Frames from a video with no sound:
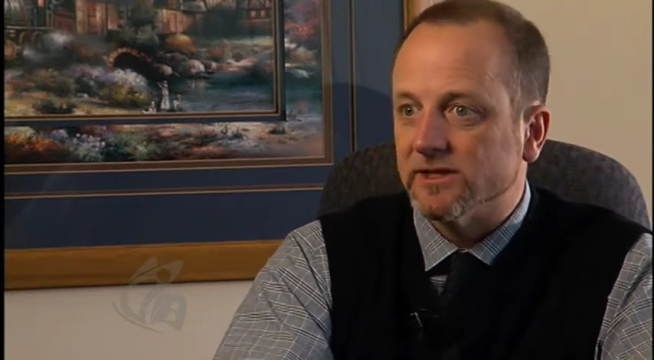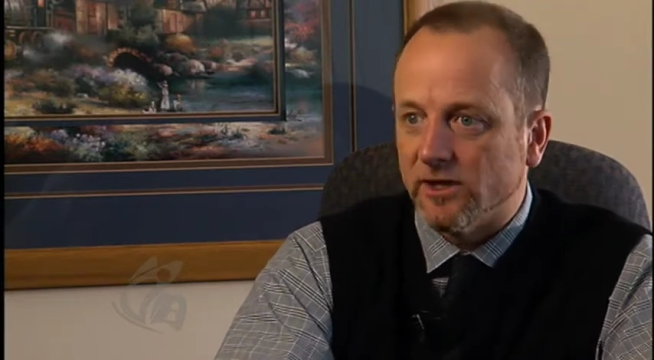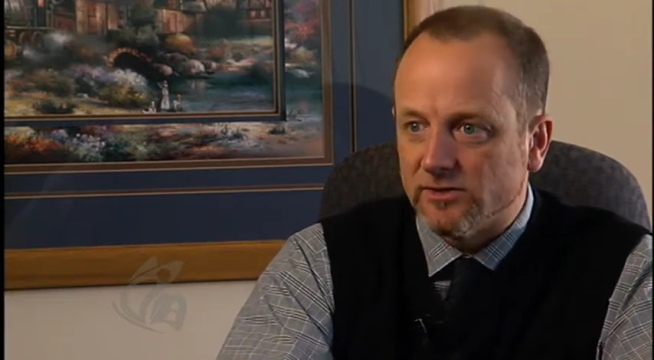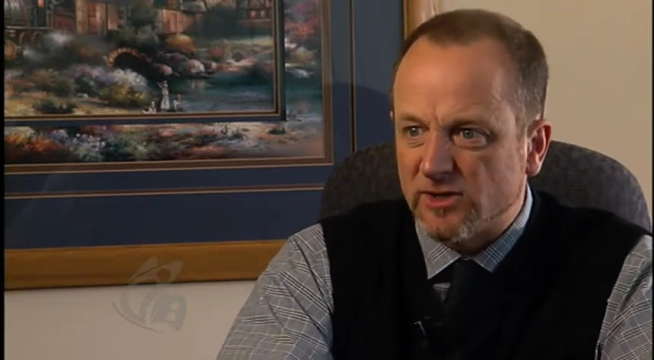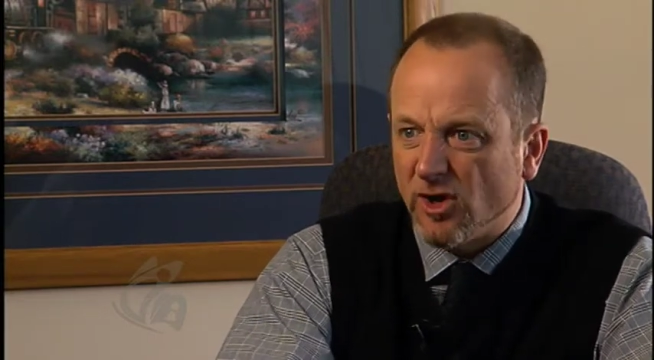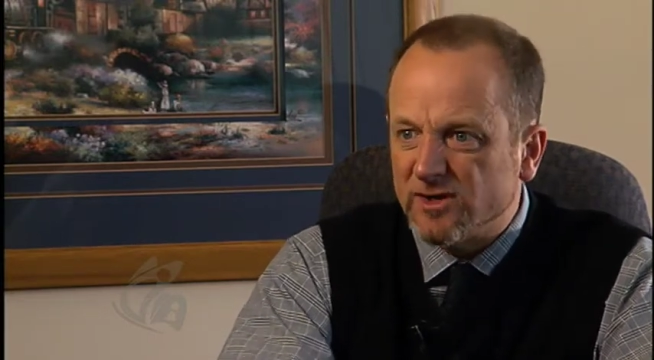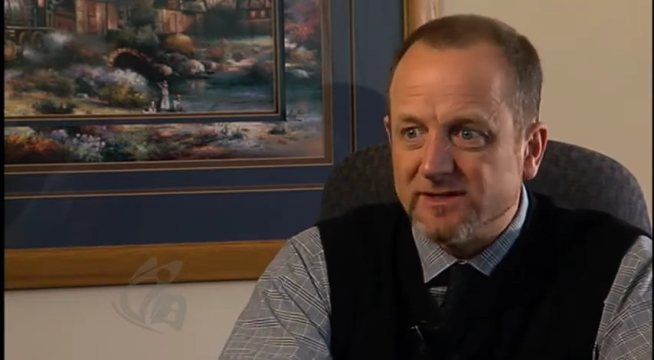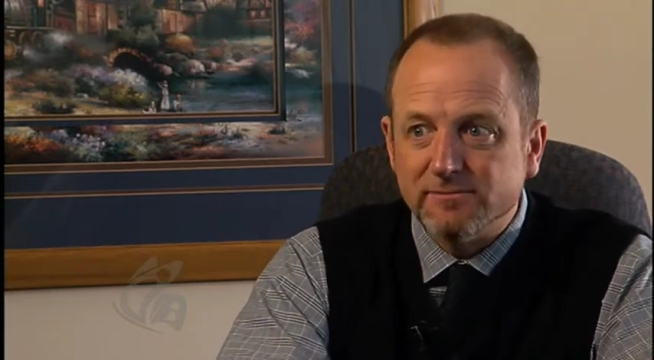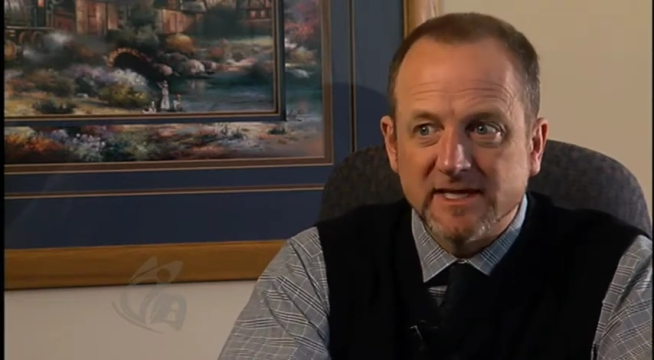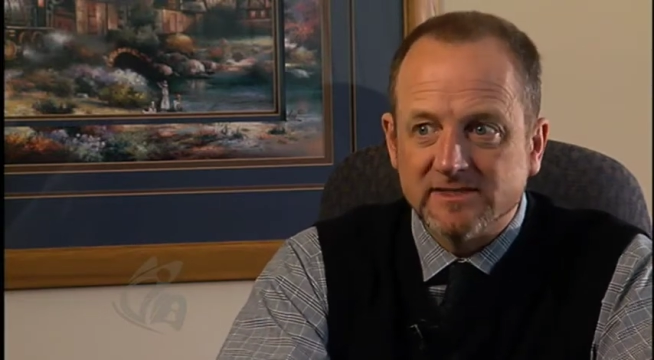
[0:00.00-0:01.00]
as long as
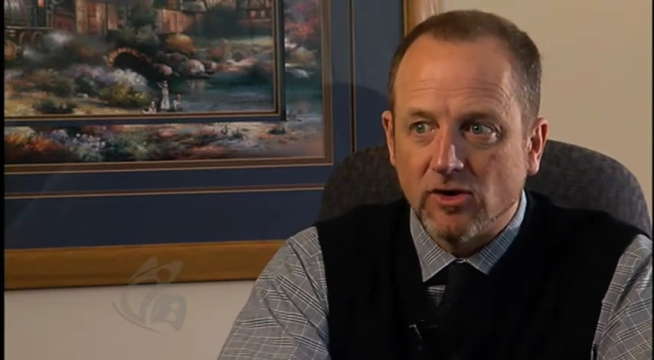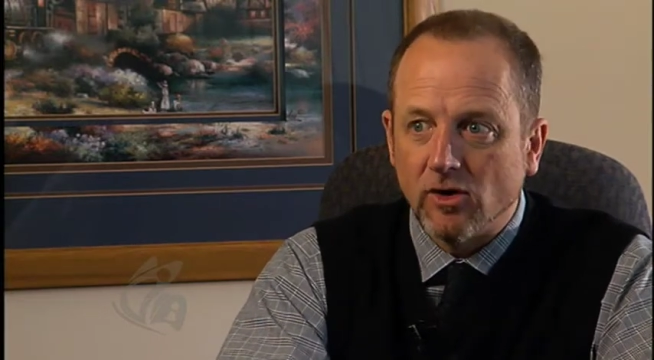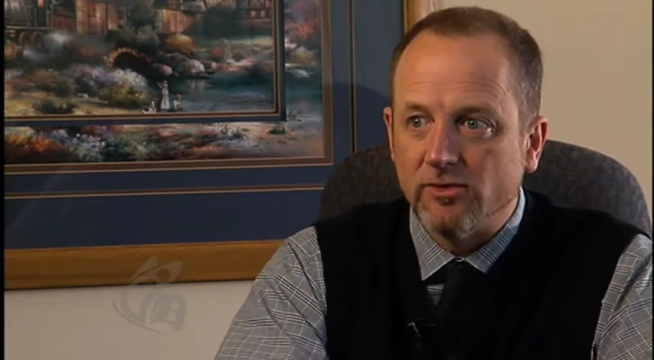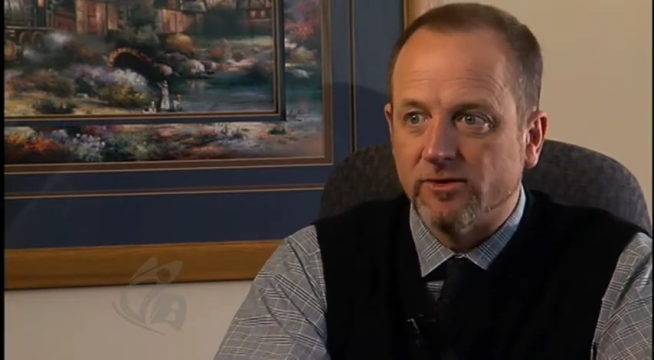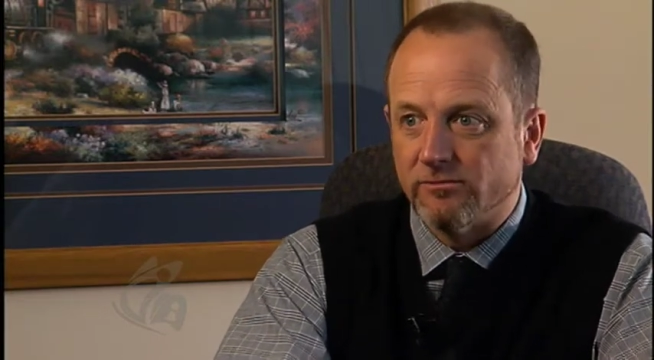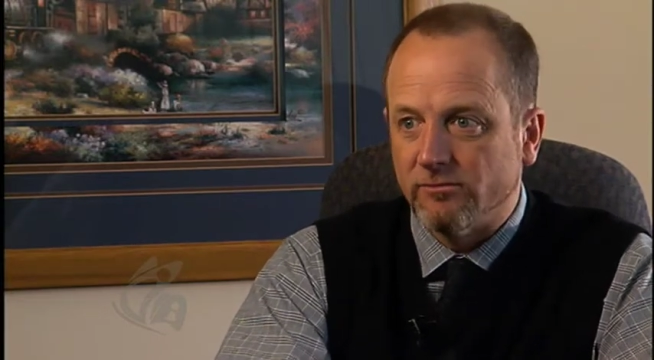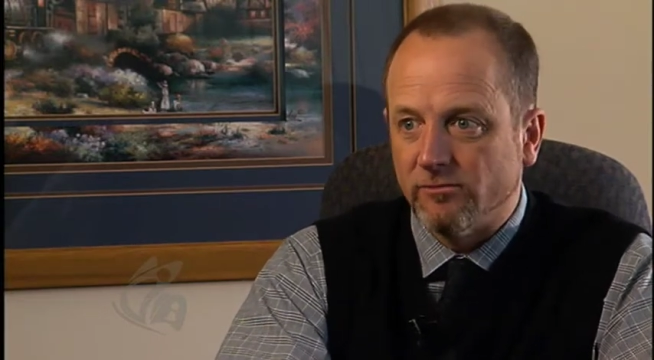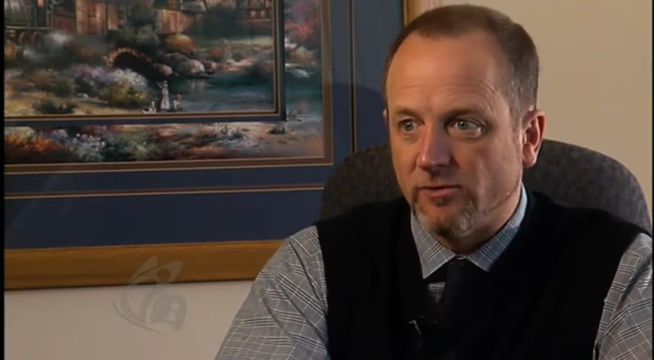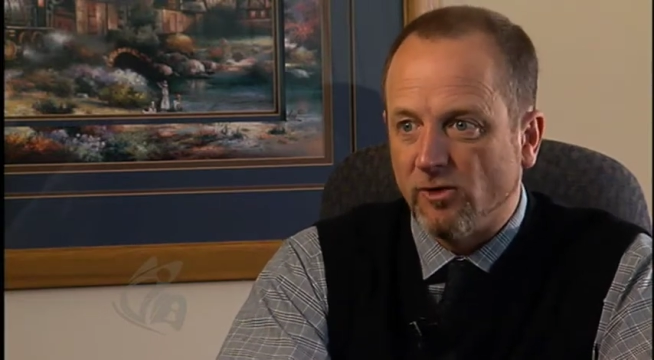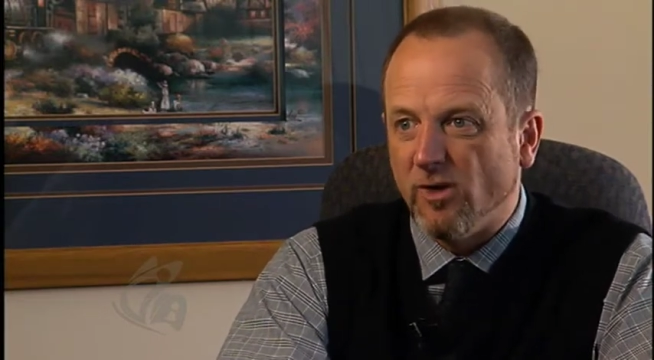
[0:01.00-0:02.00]
it meets all the
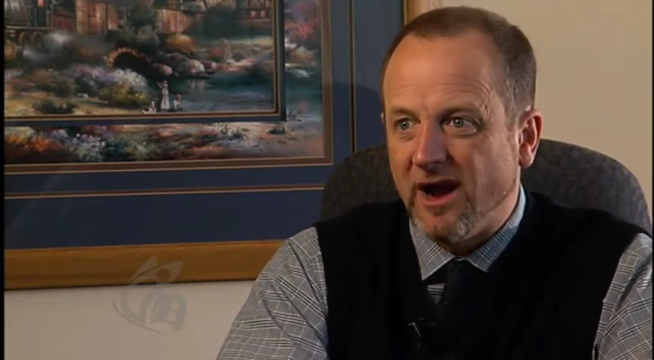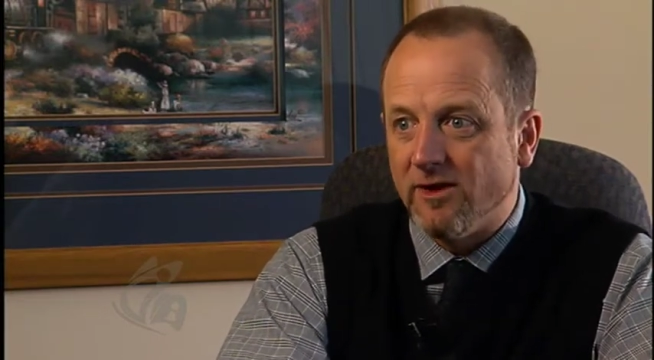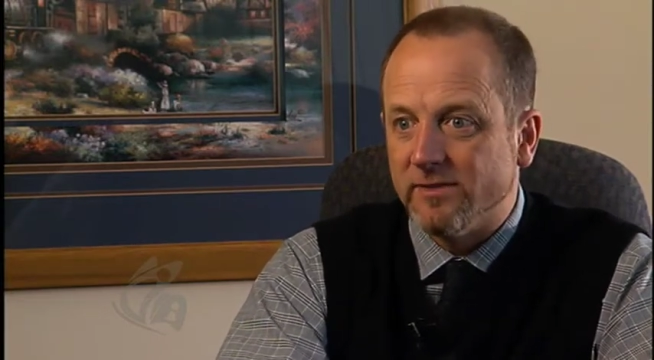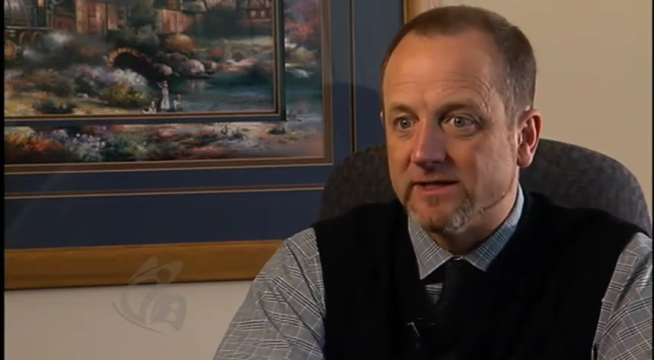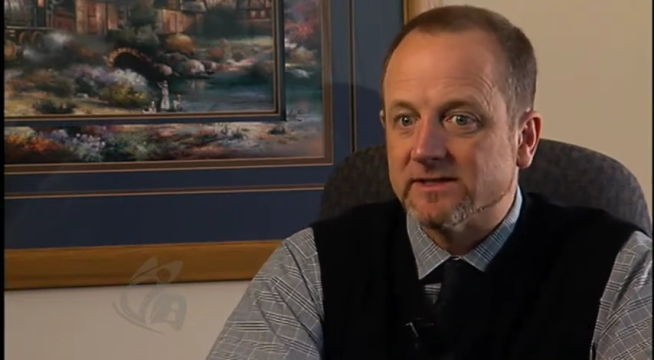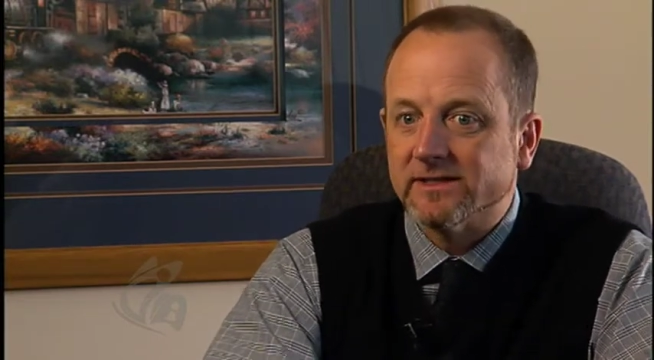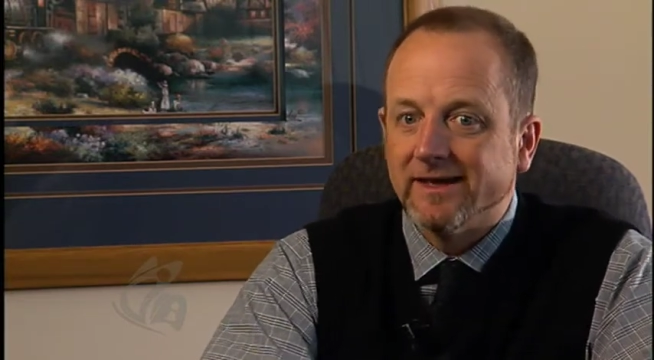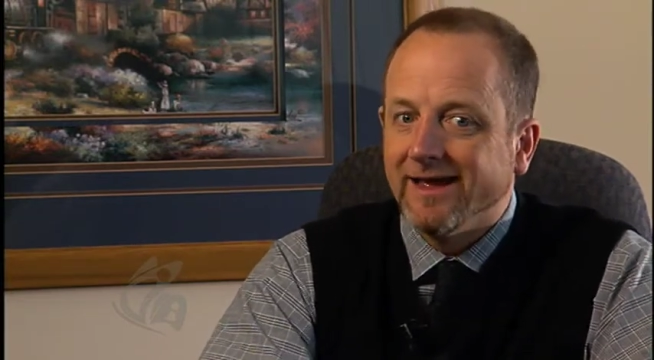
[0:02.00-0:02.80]
requirements,